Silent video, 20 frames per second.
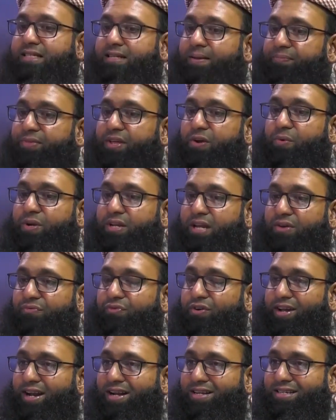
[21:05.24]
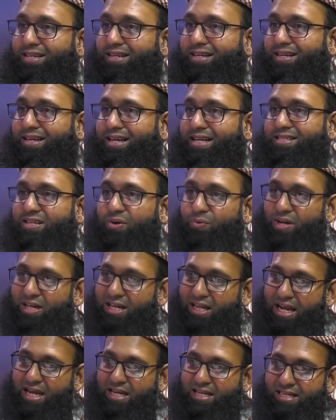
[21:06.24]
something we take for granted. It's our
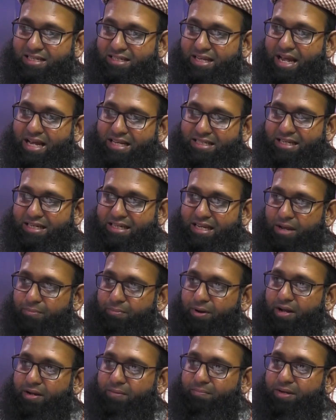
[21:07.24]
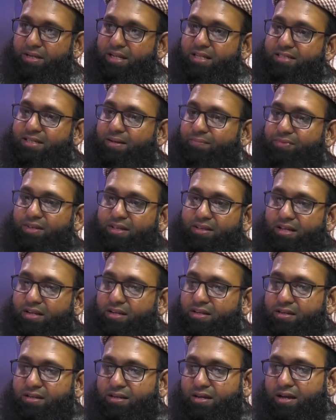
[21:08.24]
greatest asset, Iman, but it's something
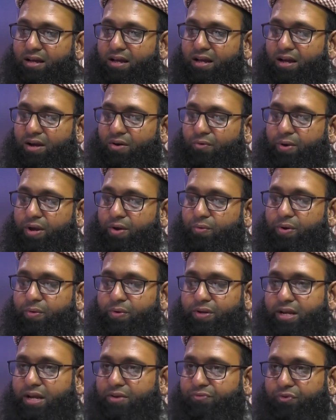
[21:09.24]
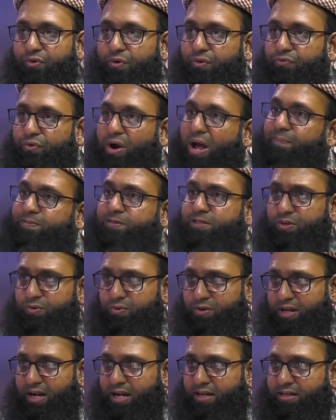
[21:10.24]
that uh, we, we, we, take for, for
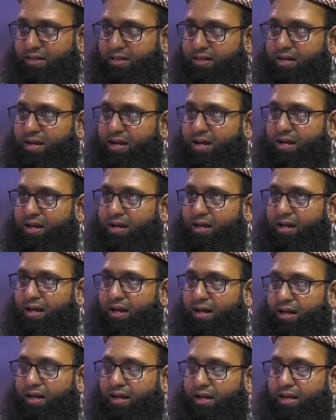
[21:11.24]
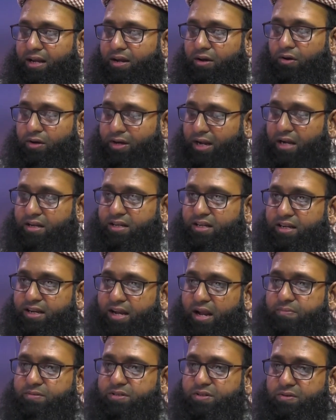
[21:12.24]
absolute granted, uh, or granted
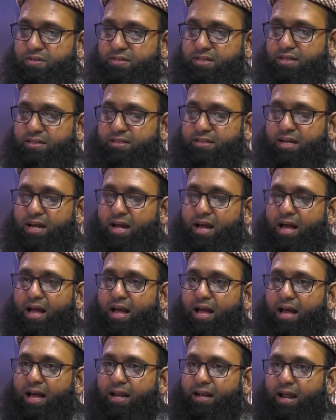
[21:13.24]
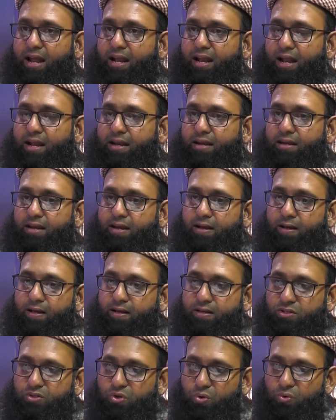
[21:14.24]
in absolute sense. And, and, and
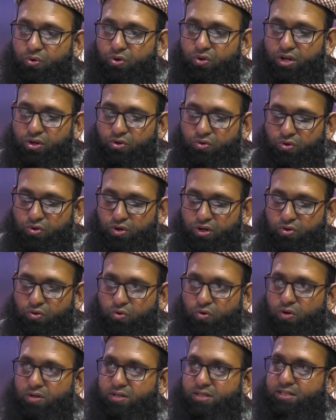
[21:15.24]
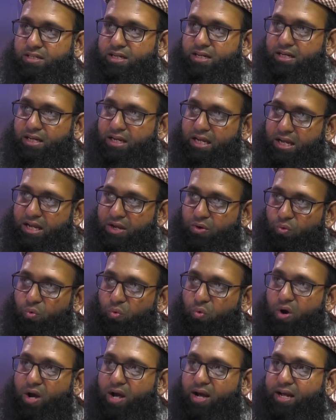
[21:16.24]
uh, so you need, to, you need to constantly
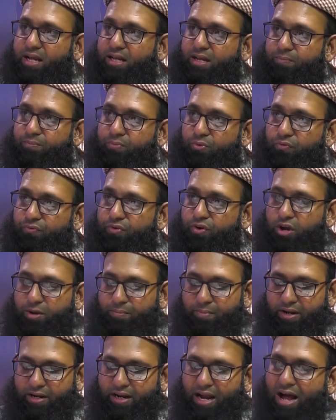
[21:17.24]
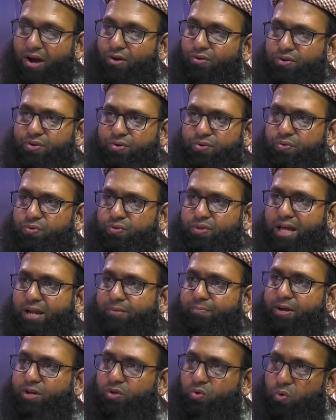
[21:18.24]
work at improving your Iman. And how do you do
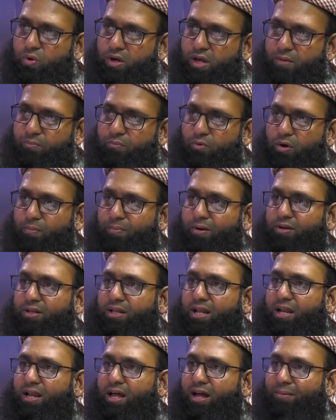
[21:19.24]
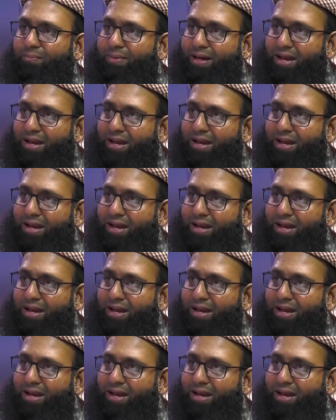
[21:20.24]
that? By talking more about Allah, by